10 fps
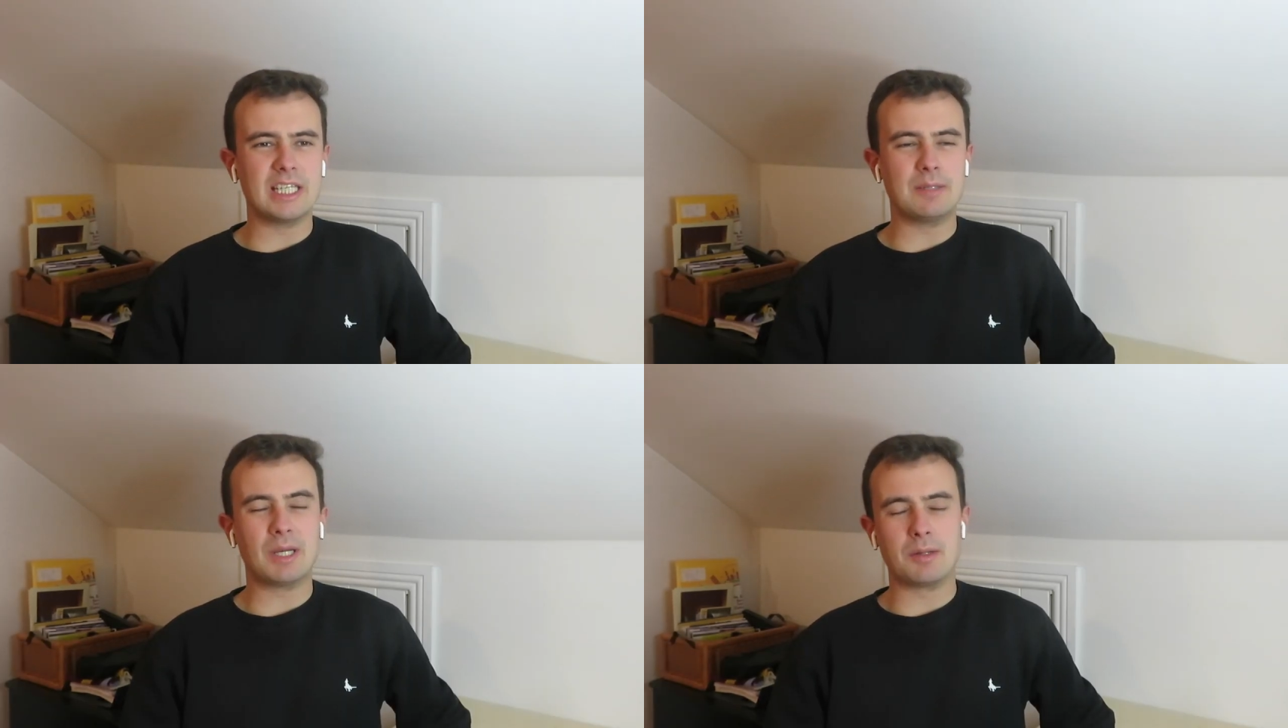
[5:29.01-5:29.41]

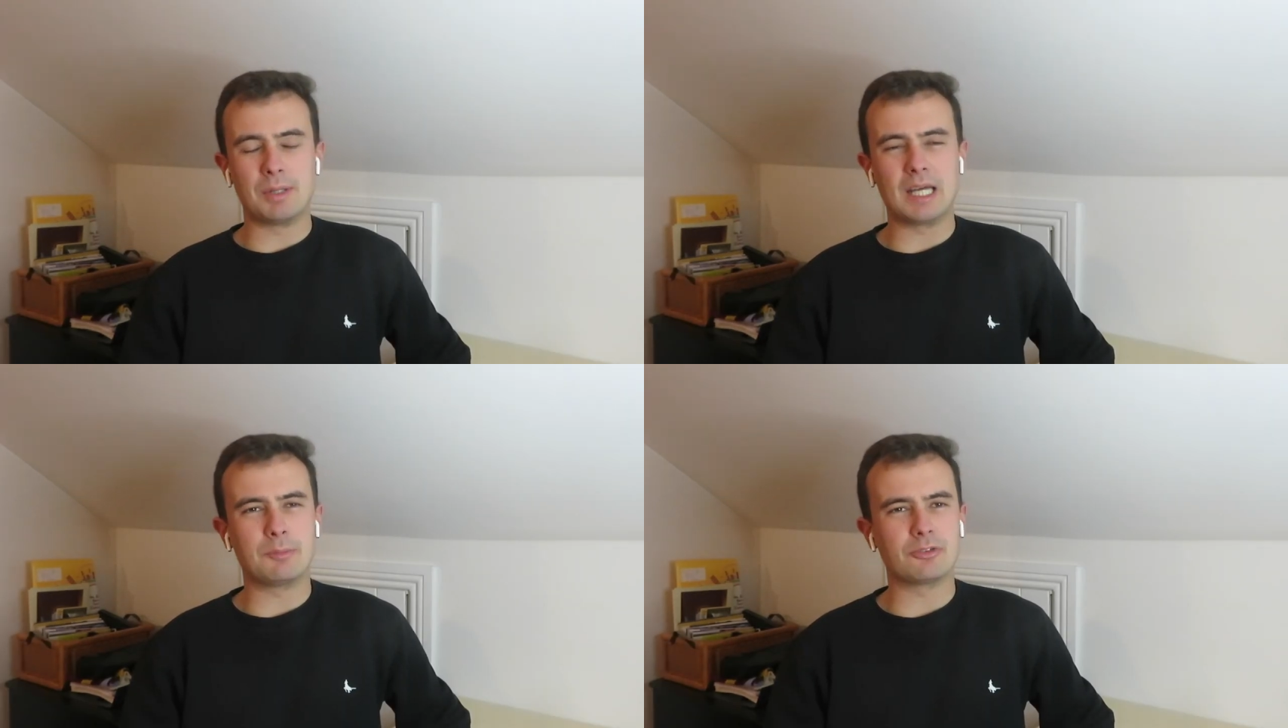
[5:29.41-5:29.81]
He made a
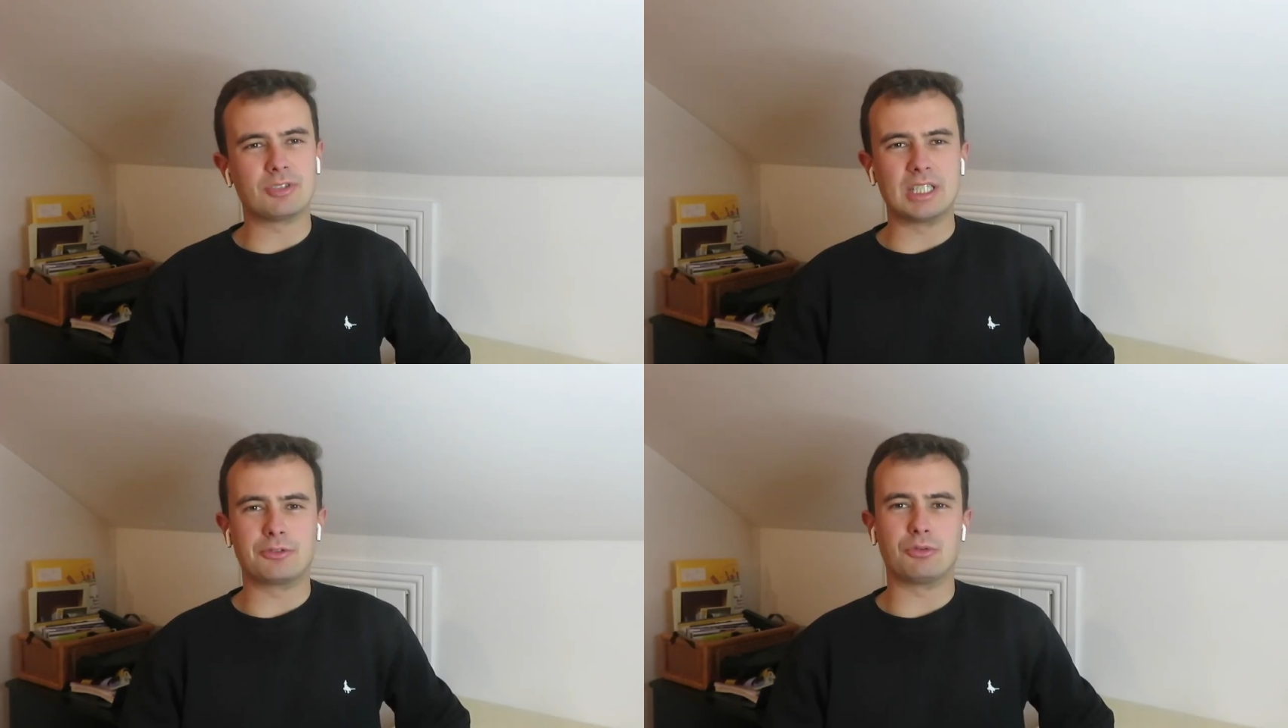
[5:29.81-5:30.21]
bad
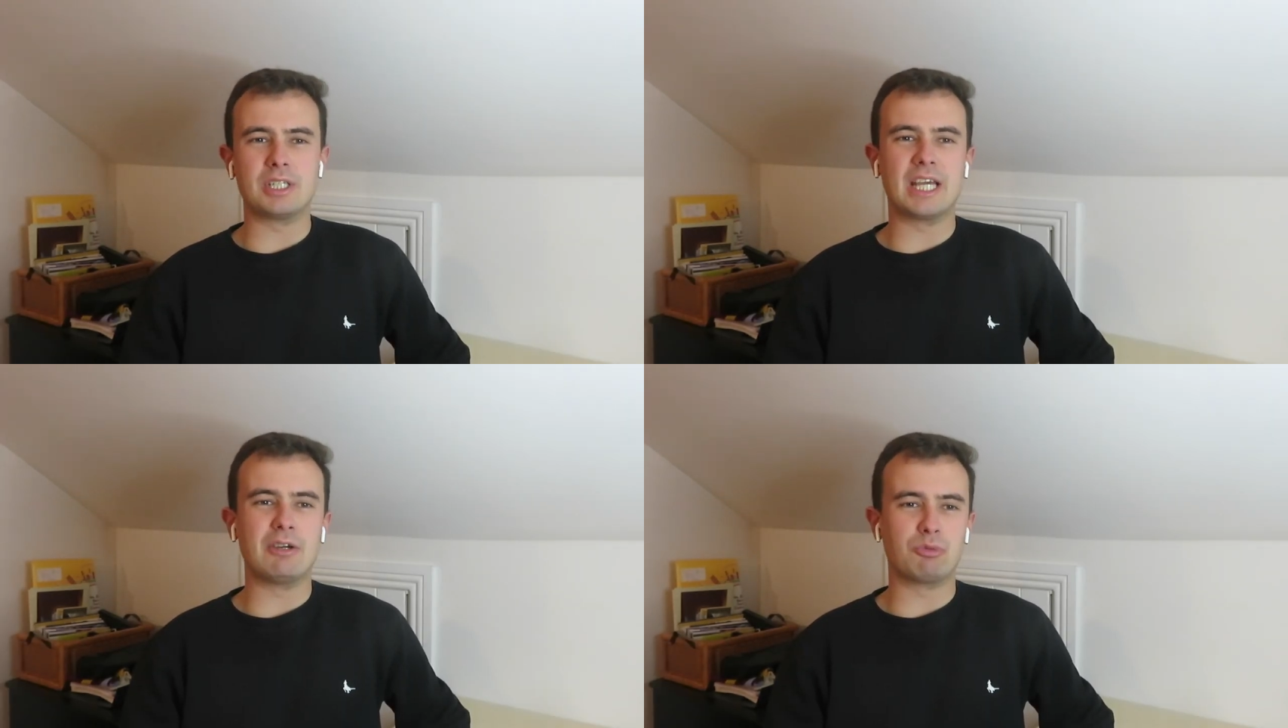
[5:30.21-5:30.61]
mistake,
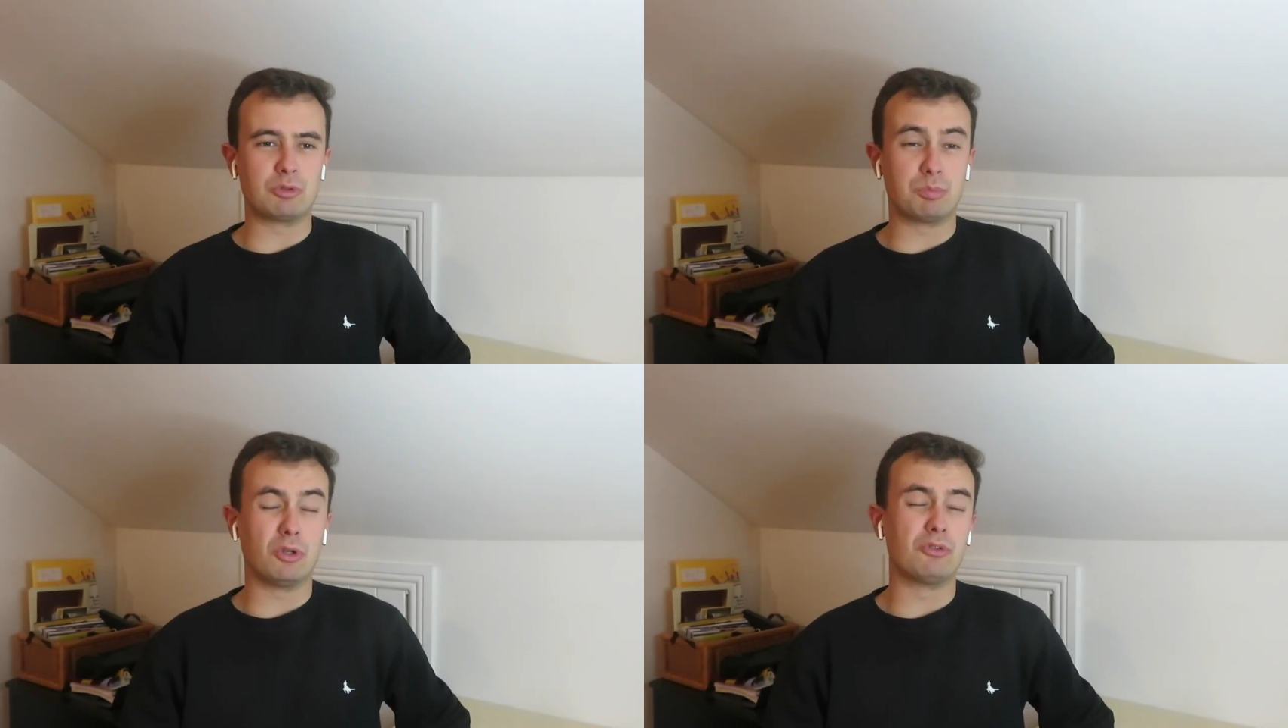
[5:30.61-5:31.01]
3 out,
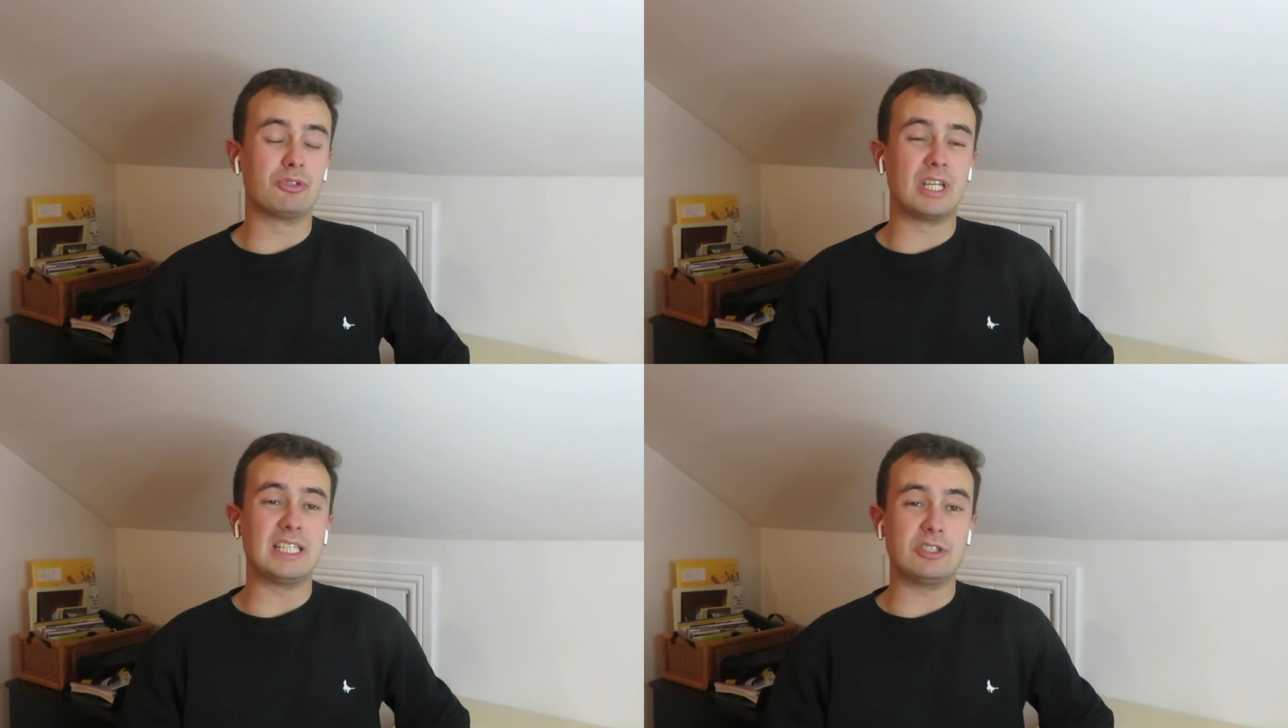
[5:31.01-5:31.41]
which blunted
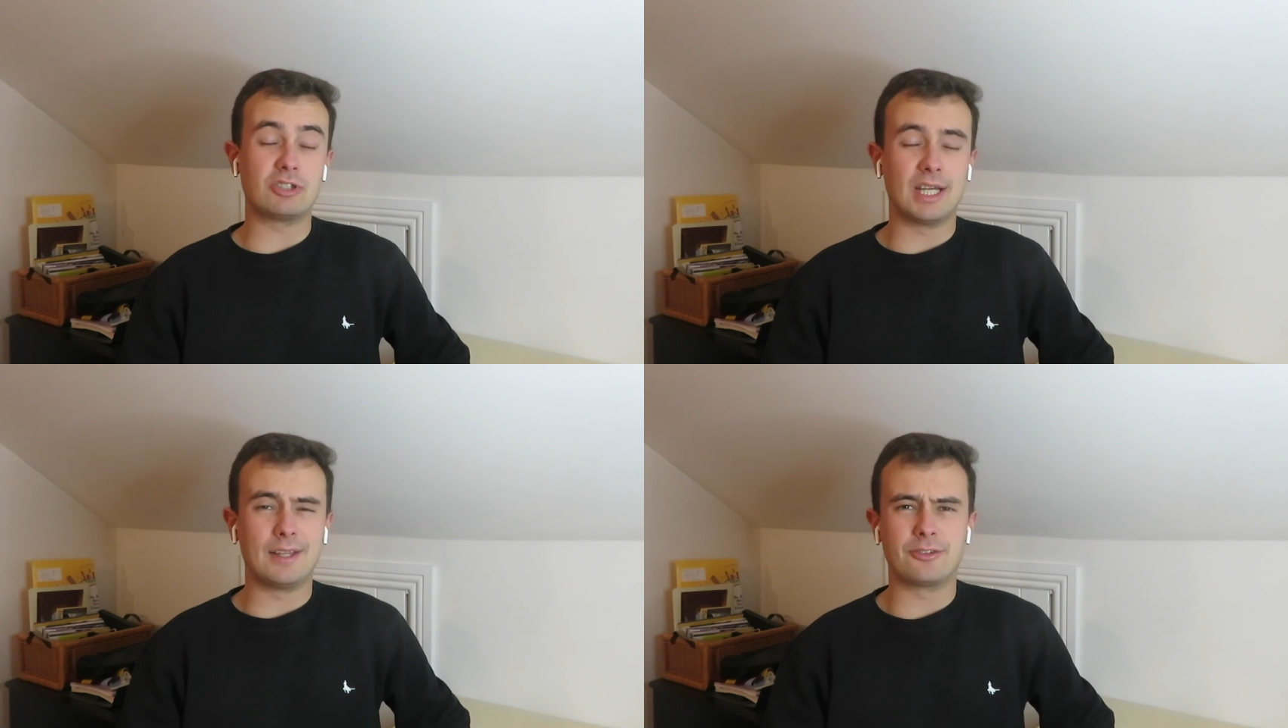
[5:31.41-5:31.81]
any
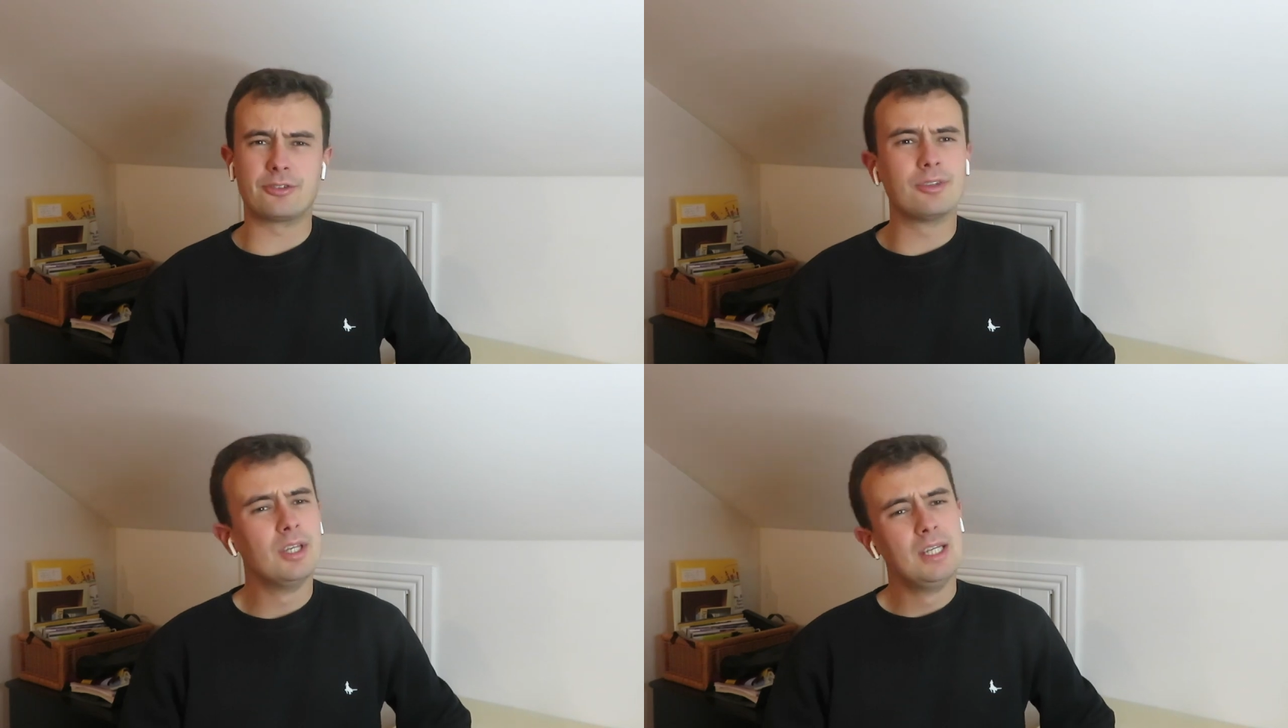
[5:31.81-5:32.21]
chance.